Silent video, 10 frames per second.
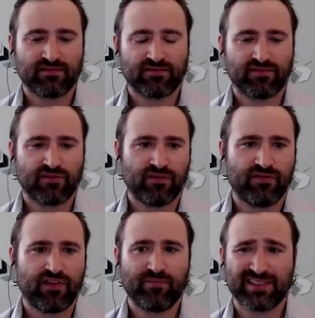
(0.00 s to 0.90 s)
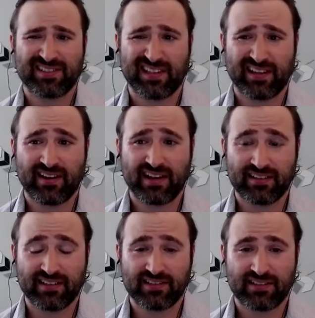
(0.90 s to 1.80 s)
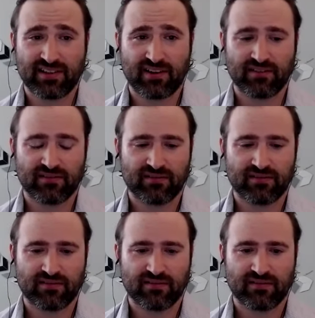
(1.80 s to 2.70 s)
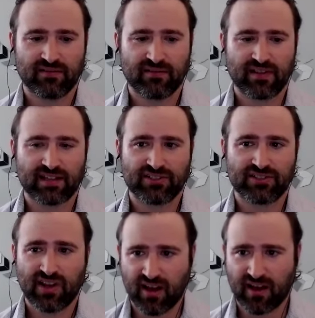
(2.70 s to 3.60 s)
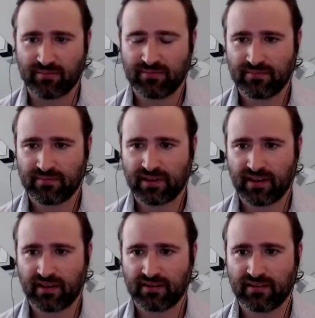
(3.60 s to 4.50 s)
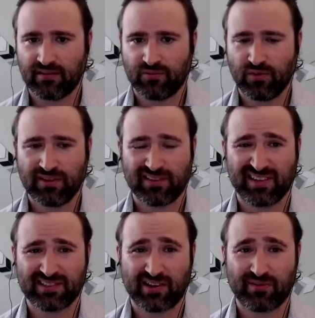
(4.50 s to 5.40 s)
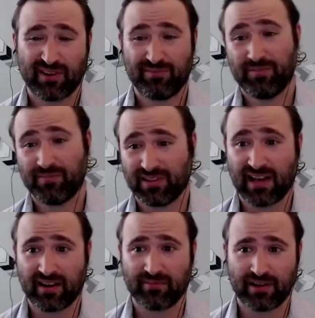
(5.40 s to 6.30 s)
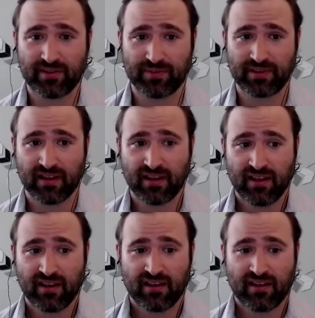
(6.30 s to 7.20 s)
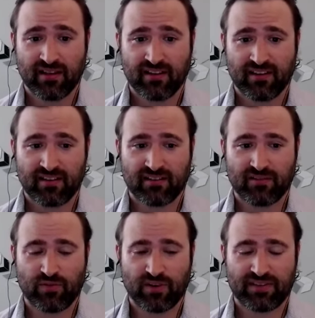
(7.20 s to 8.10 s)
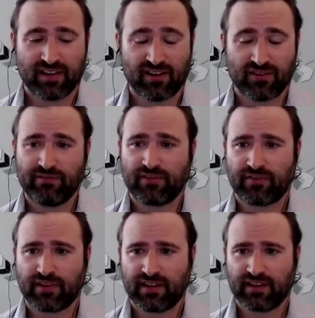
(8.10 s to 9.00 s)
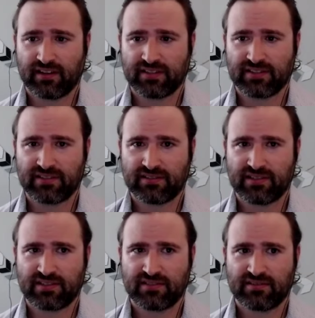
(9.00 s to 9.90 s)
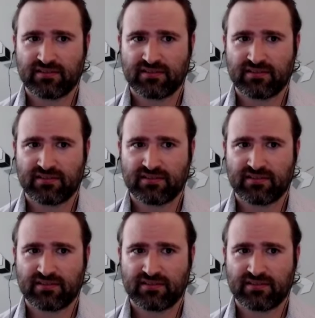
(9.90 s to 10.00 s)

4 or 5 months later, I did start that job. And one of the things I remember a lot about it, but one thing I'll never forget is just